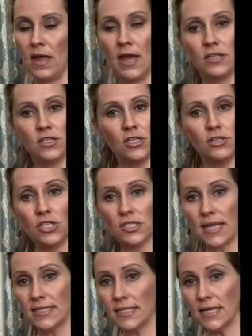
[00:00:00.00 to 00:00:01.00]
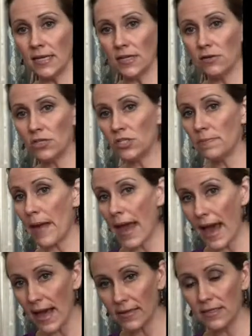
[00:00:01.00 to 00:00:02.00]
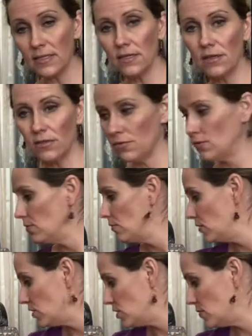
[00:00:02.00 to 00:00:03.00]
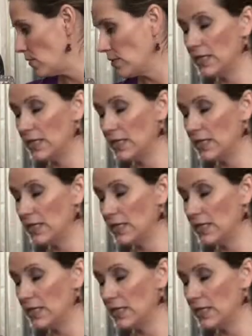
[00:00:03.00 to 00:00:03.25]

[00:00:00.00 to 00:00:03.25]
And so that's it. You just pass it through the smoke.